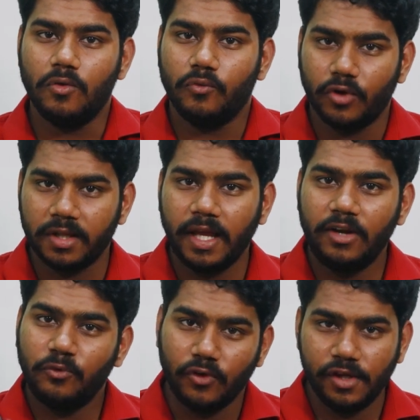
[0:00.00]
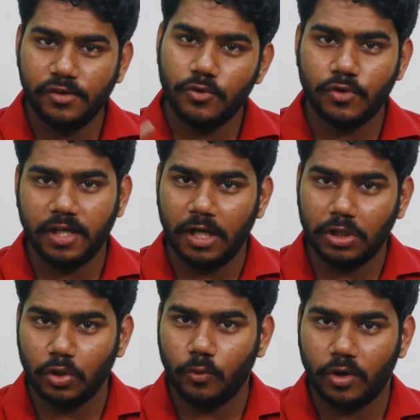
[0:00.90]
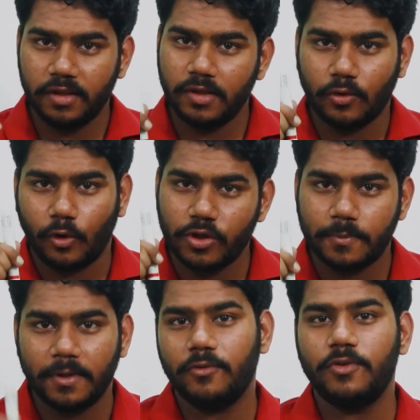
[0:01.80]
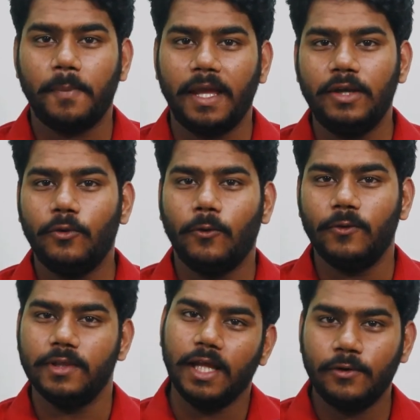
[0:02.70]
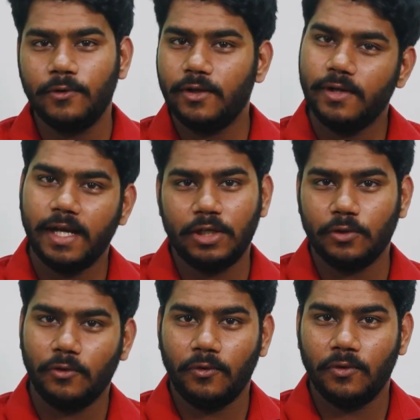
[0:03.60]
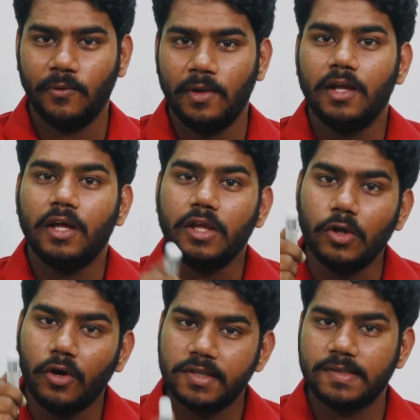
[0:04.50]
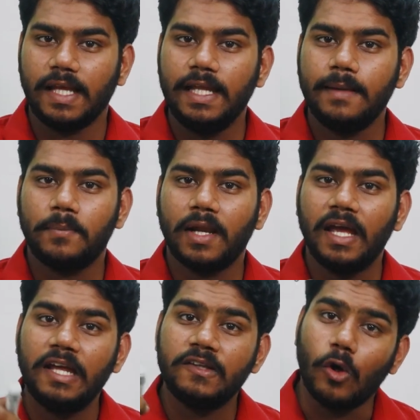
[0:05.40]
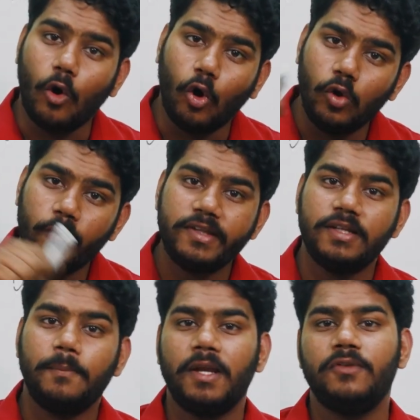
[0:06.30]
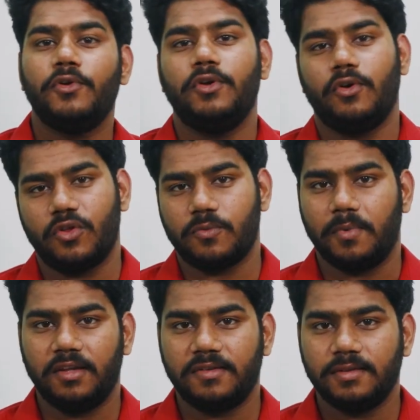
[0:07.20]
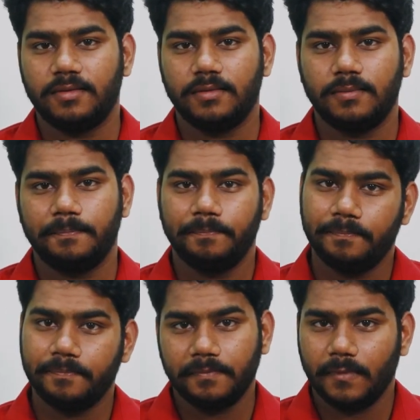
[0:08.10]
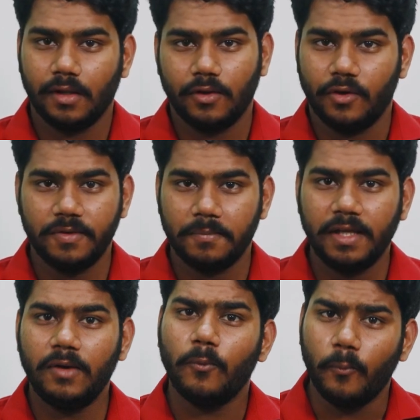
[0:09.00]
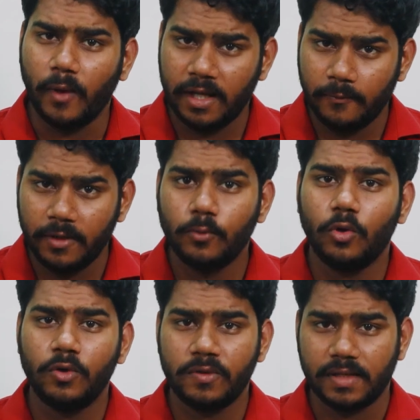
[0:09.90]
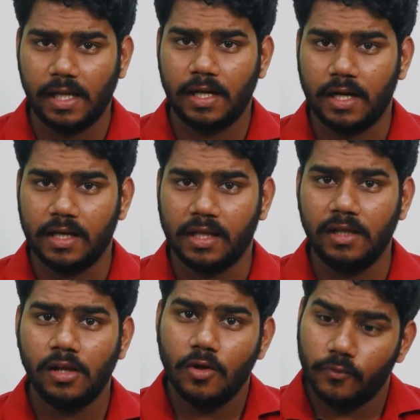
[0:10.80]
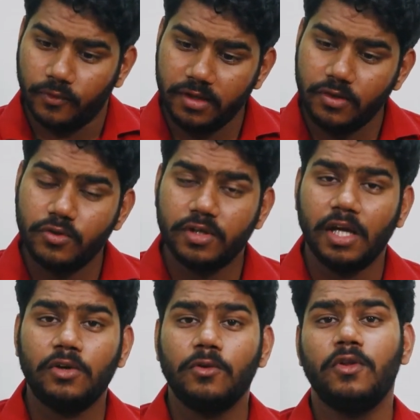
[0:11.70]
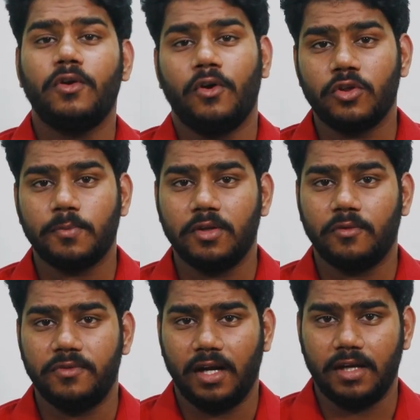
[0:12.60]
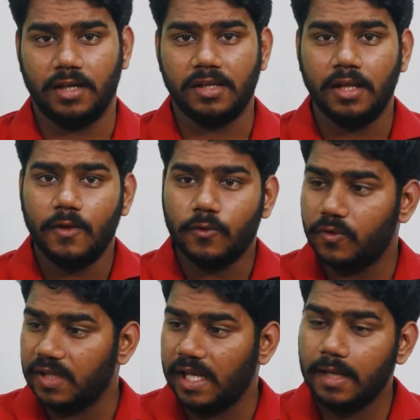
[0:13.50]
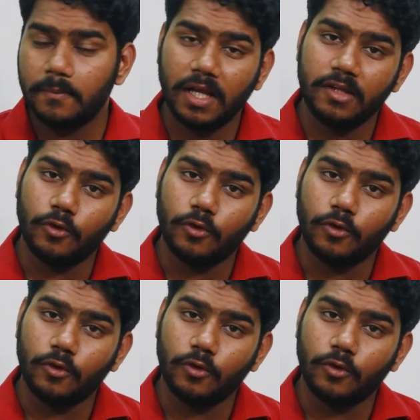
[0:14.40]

For that, first you should get to know what is the cost price of the pen. No, then only you'll get to know. Your selling price always depends on your cost price. Concept clear? Whenever you want to sell an article, first you should get to know the cost price of the article. So selling price